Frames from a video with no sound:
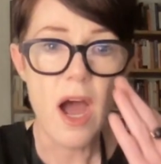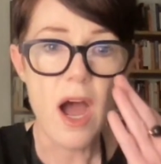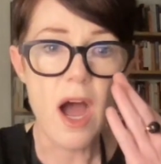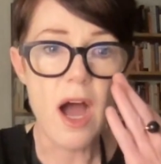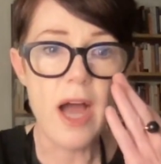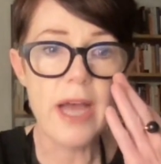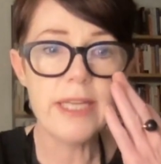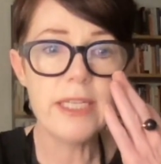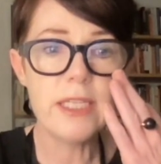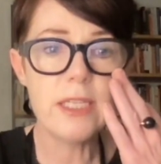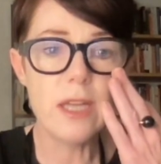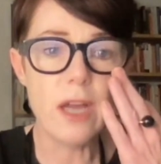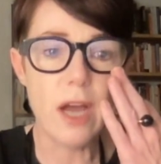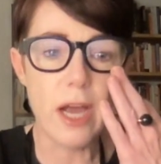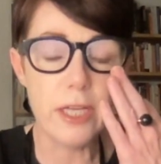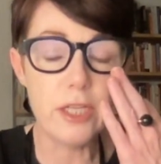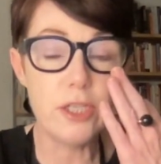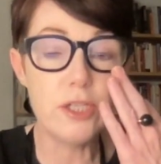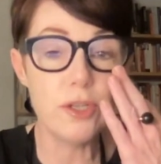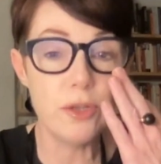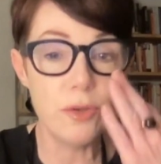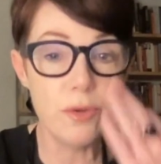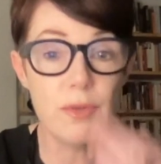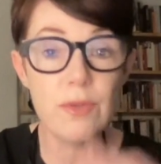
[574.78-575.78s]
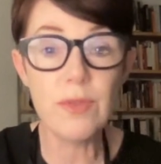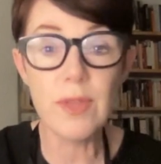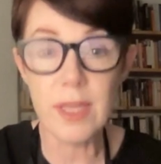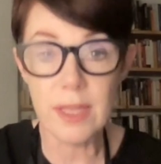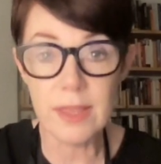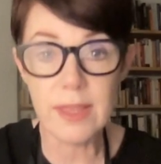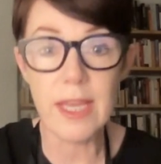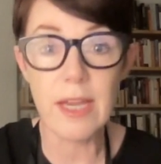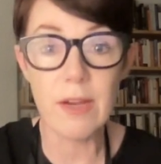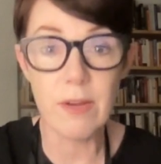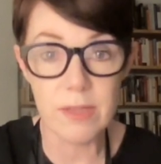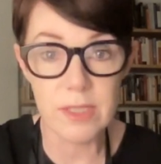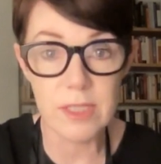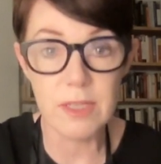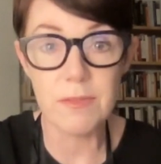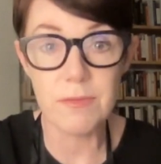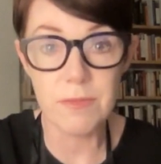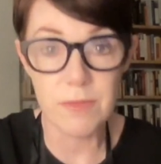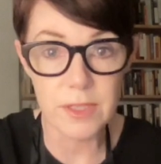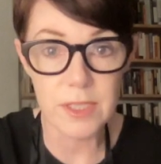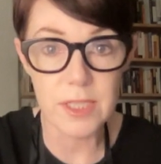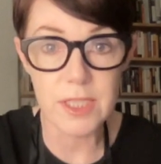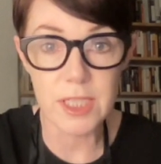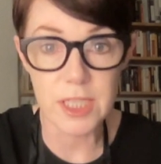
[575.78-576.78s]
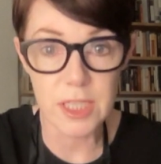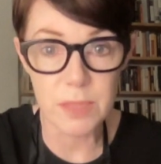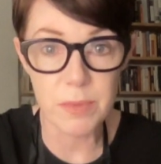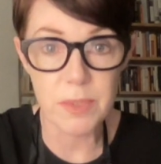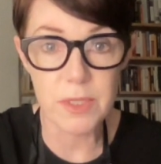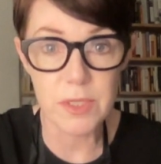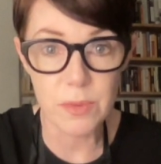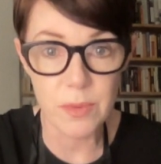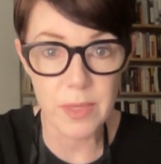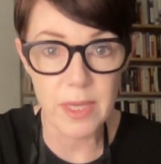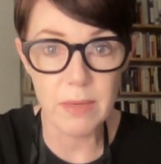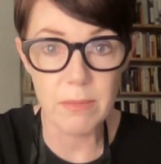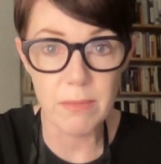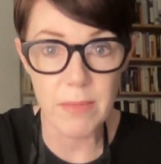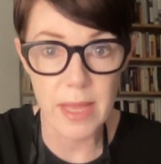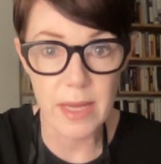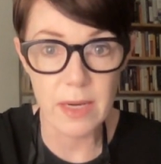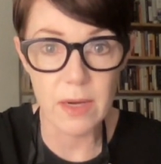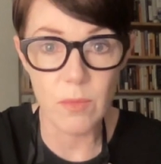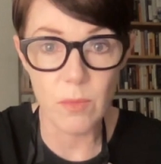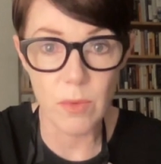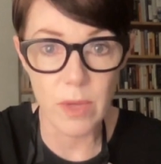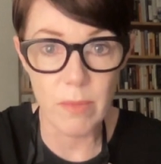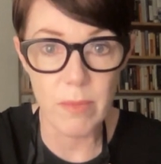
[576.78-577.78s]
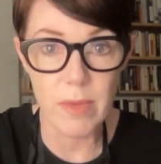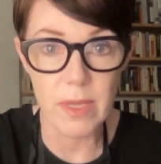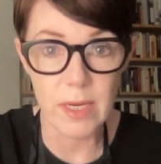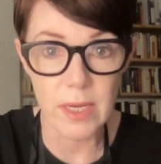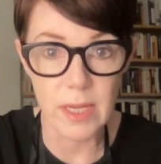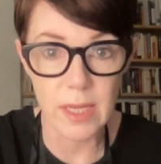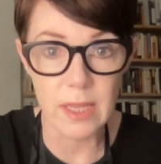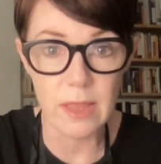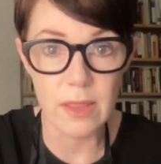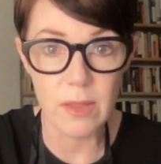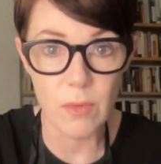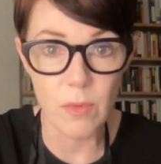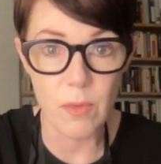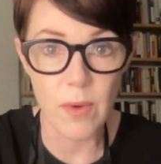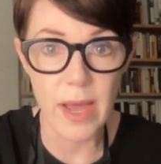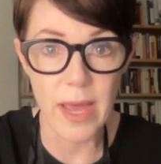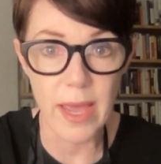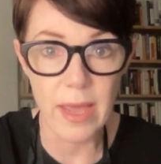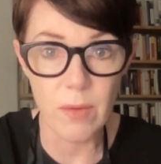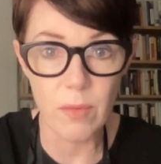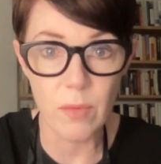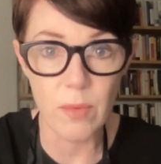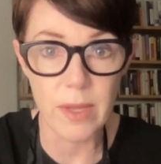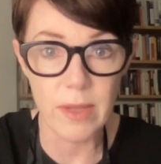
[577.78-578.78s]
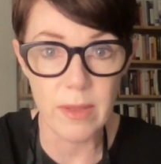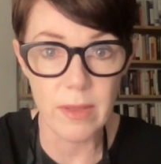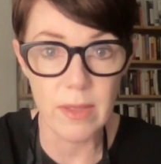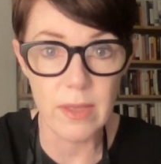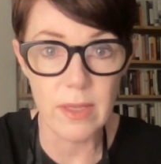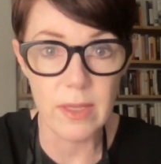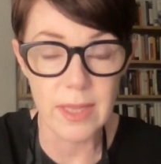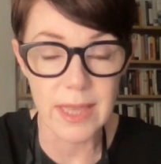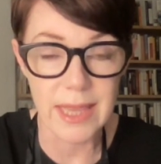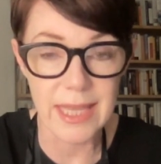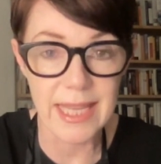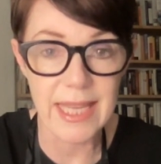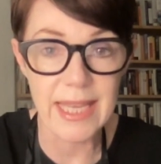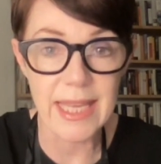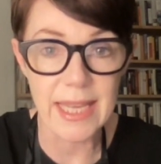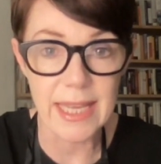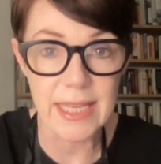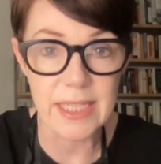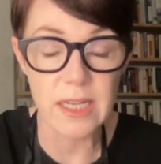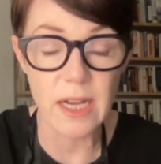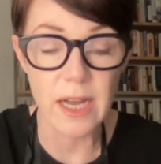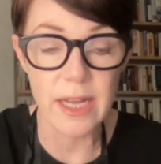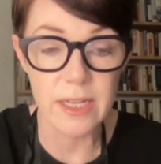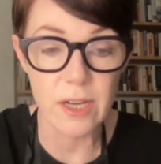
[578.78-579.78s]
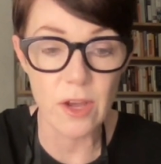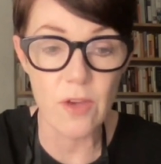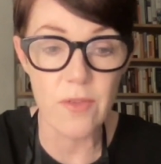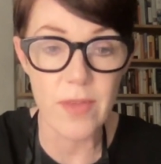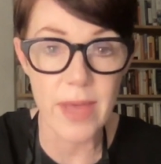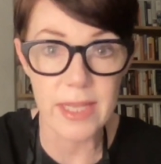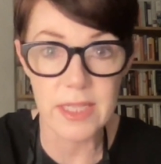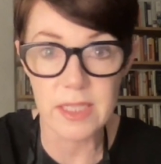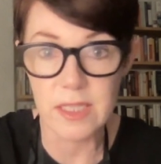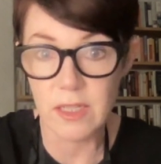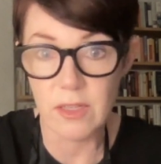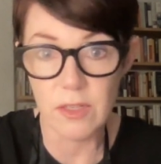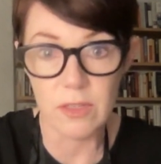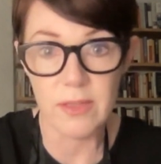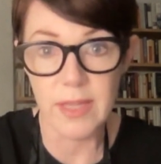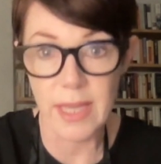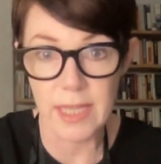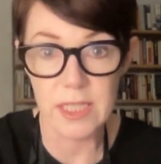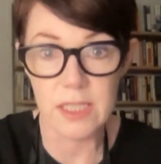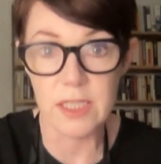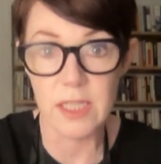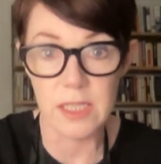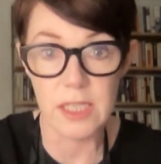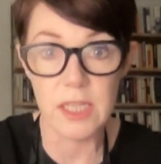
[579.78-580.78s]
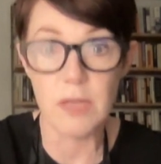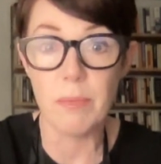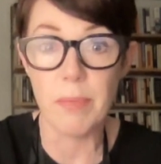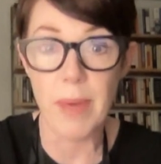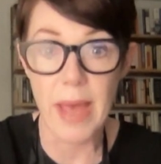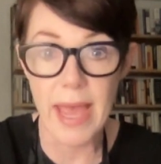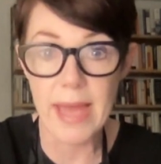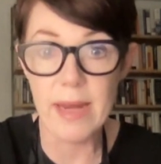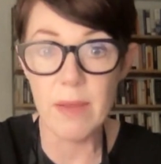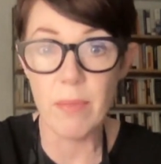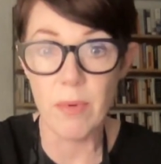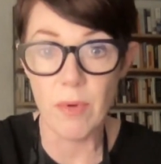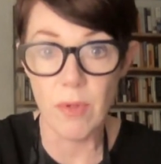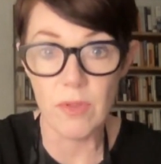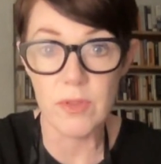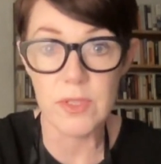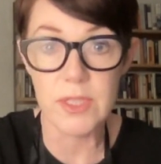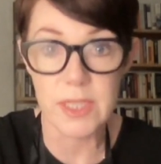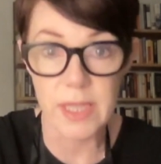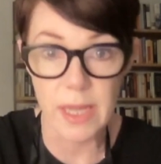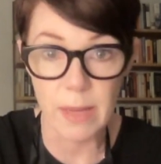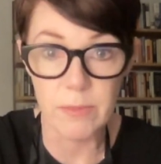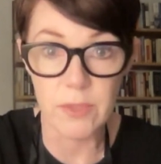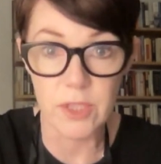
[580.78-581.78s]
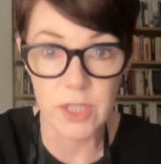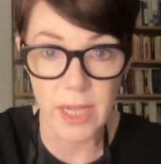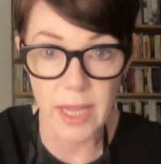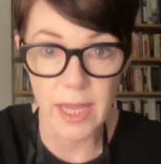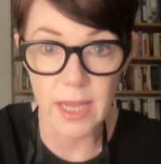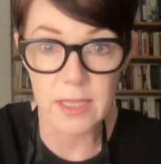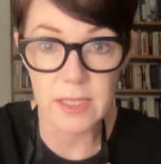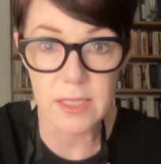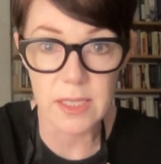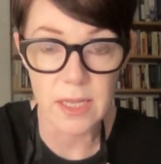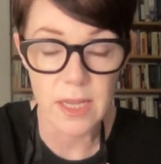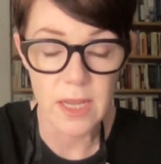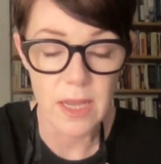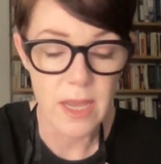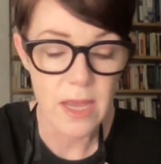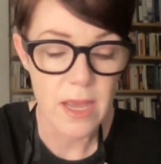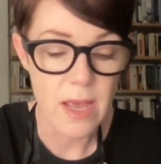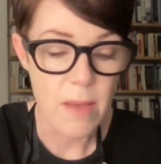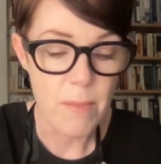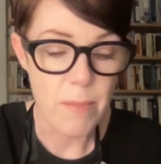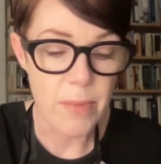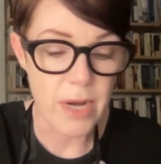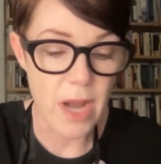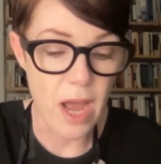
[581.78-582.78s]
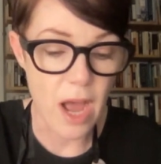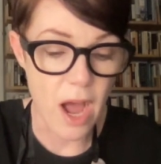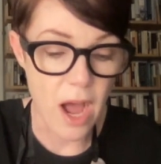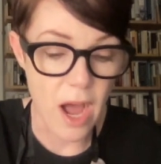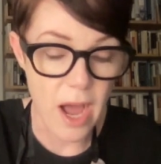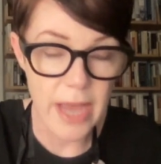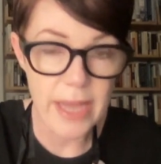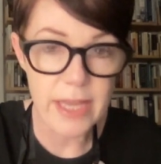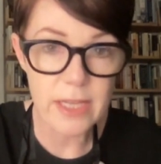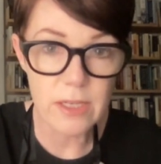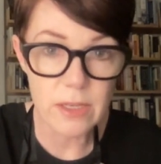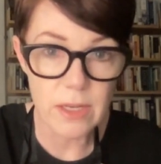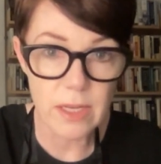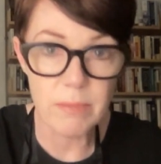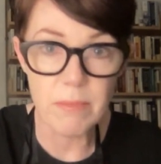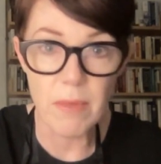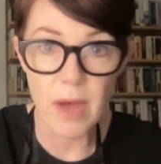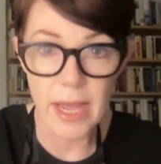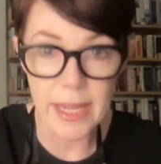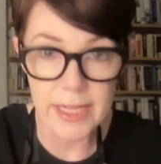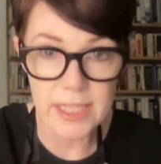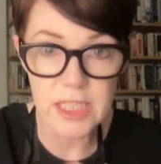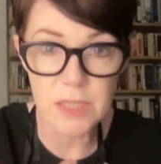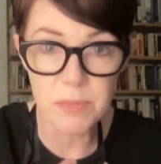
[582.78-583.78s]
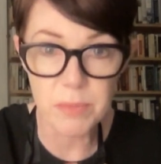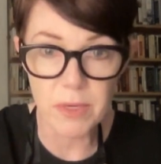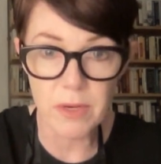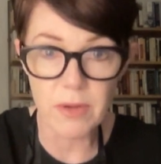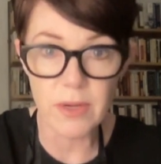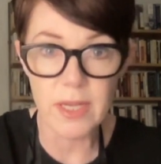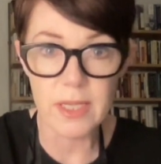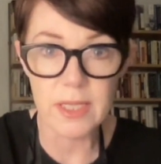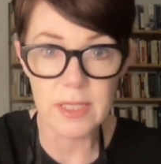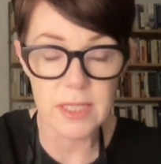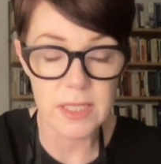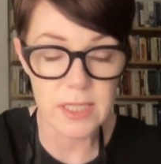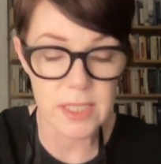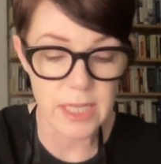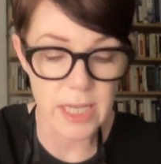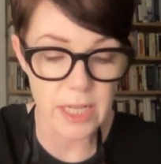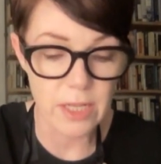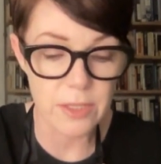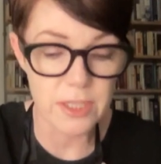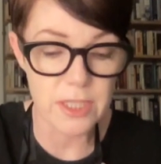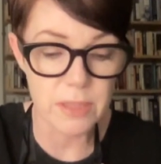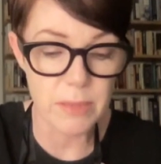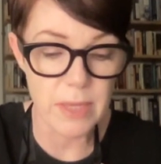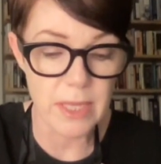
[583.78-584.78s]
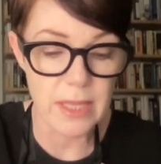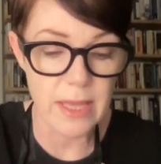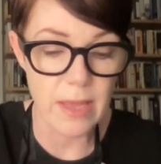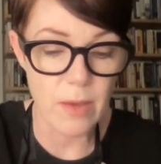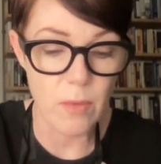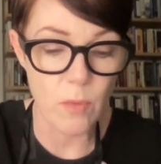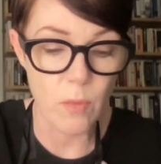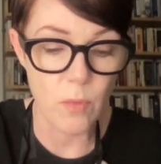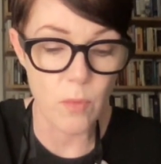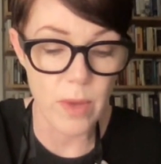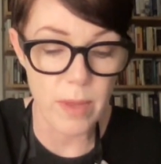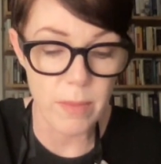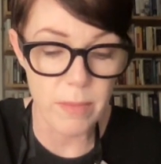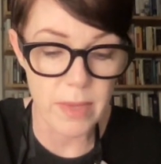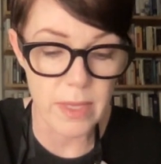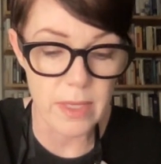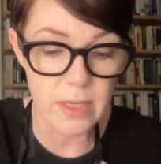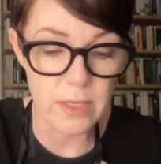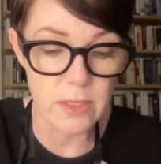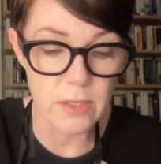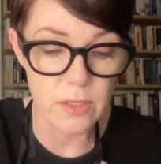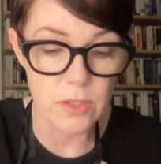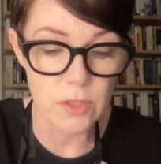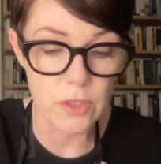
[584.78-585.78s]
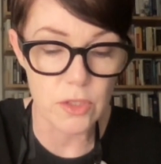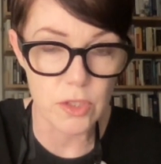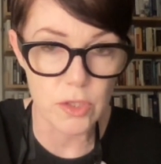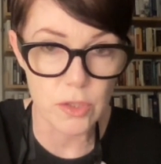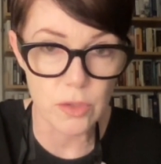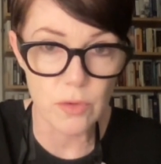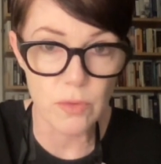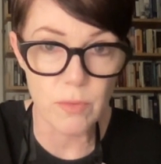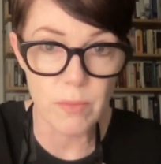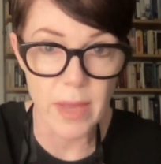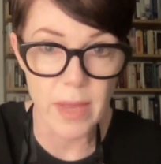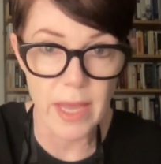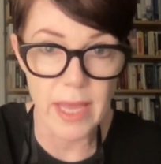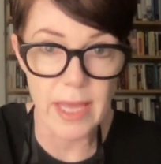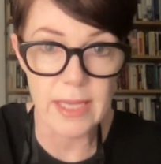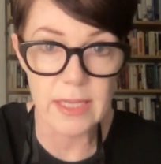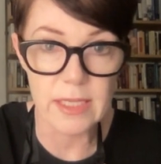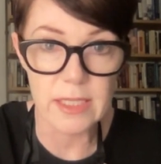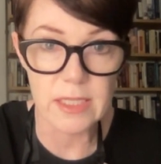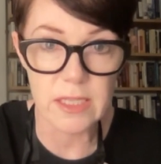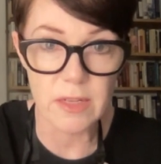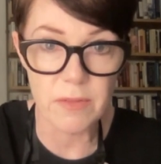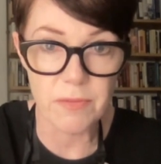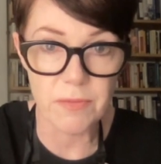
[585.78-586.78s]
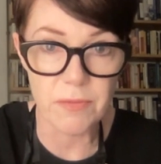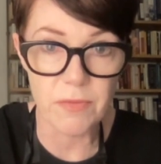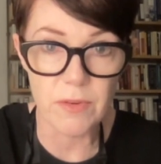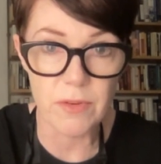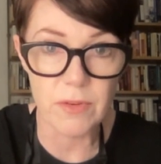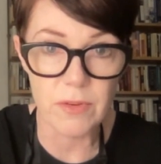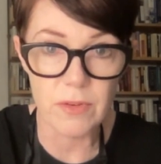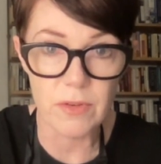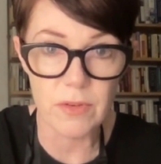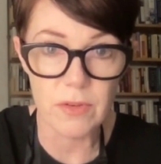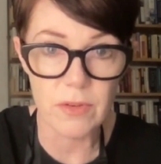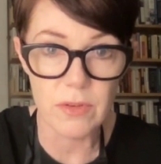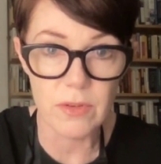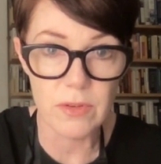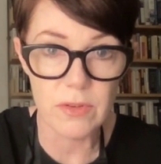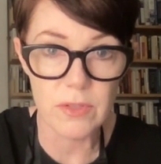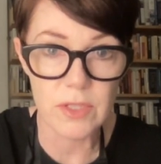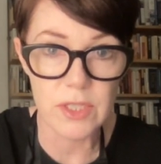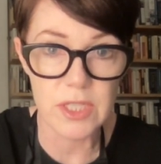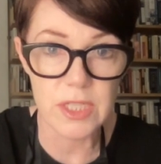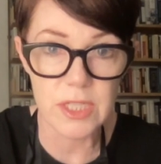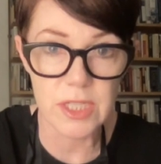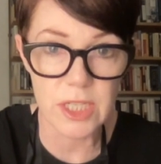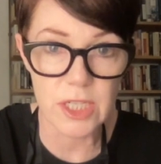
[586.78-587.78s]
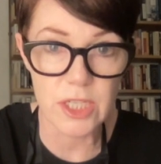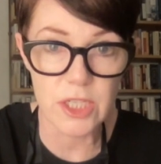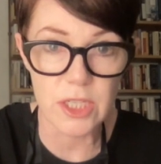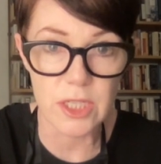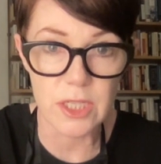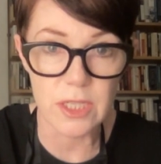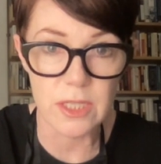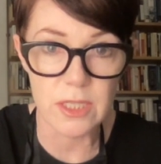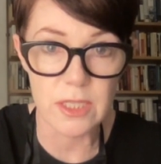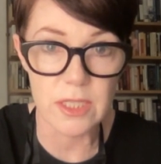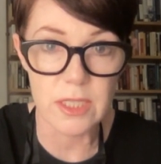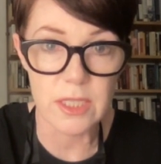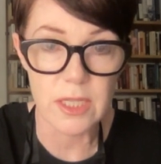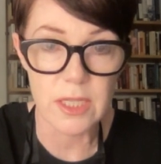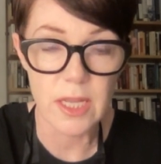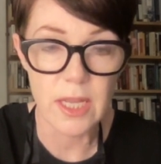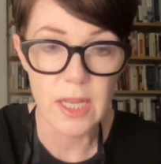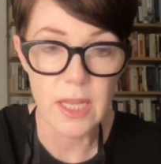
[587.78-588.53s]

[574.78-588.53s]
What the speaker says: I do think there are differences between men and women in the way we lead. I know that's a debatable subject. But I, in my experience, tells me that women do make different decisions